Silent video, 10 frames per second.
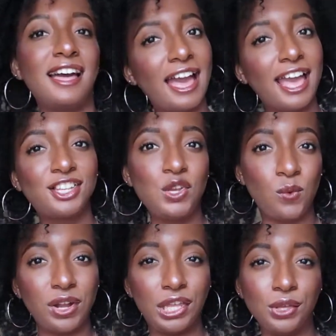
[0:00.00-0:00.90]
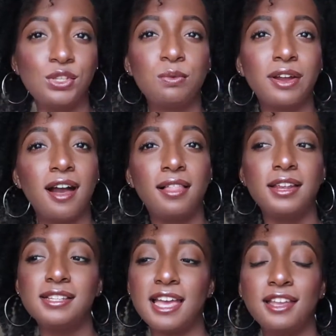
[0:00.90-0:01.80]
I actually want to use more
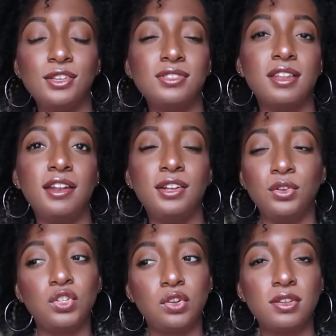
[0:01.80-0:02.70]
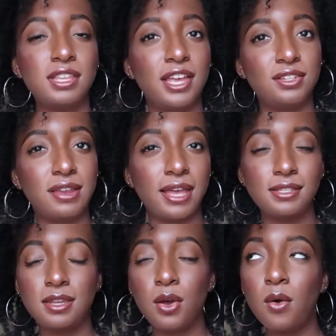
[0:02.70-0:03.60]
colors. I use a lot of neutrals, as you
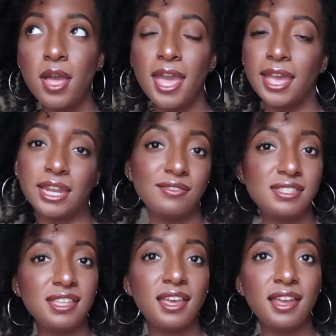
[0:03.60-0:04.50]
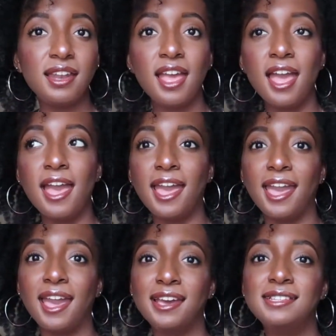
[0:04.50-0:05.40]
guys know and have seen,
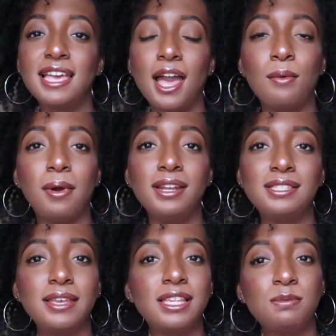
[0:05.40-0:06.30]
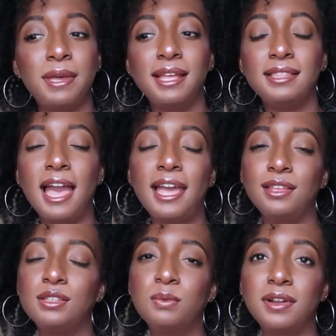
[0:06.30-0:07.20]
and I wanted to expand that
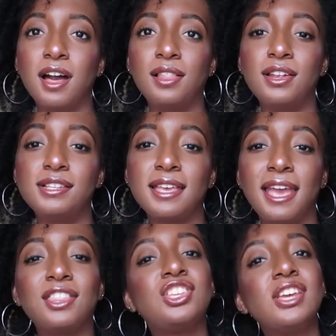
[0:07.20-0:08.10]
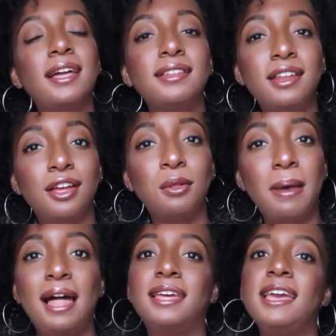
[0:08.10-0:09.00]
and use more colors, and the Jaclyn Hill
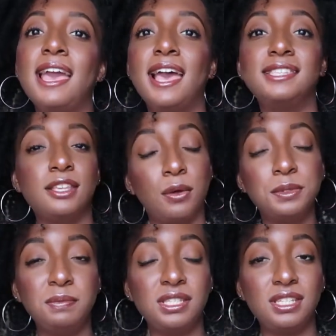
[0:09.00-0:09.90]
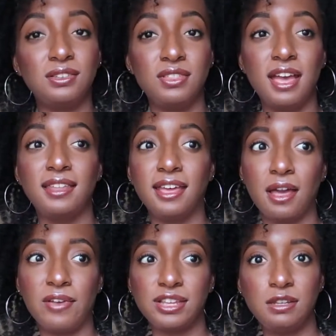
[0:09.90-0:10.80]
palette has helped me to do that. Like,
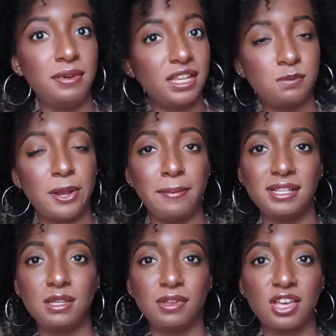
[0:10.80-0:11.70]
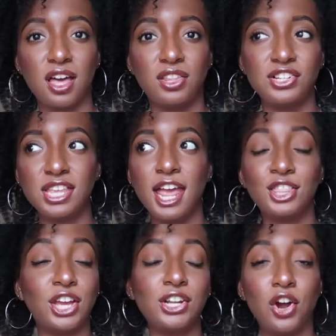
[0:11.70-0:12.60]
I've actually been experimenting with colors
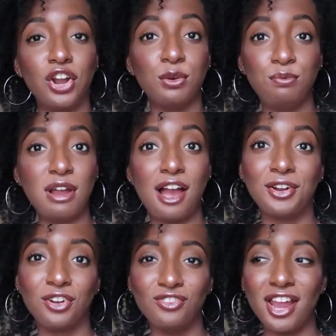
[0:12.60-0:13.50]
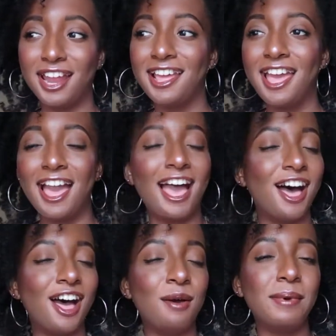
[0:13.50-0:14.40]
that aren't brown or red,
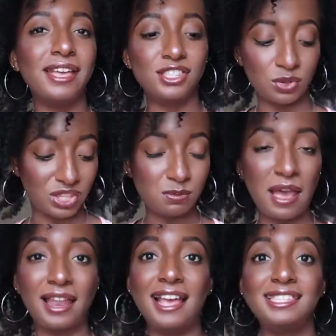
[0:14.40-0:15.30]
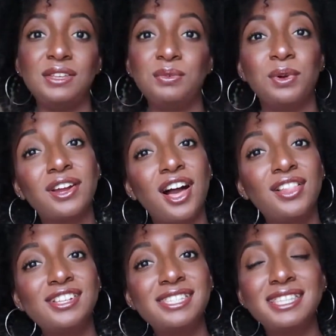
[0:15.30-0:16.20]
and so this palette has even more
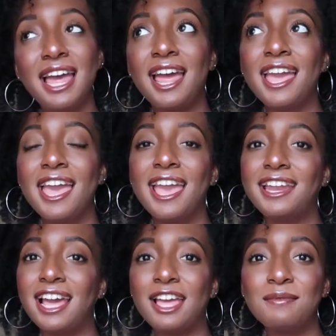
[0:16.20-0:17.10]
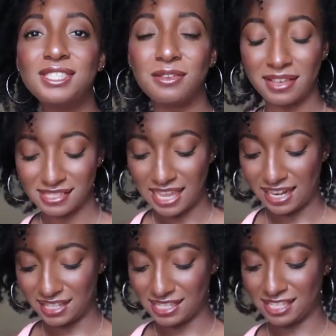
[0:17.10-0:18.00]
colors than that, and I am so
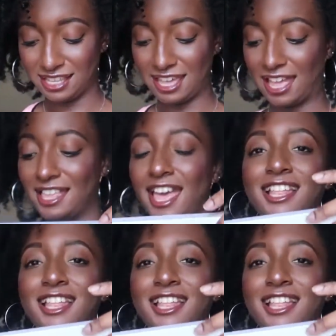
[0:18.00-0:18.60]
excited to get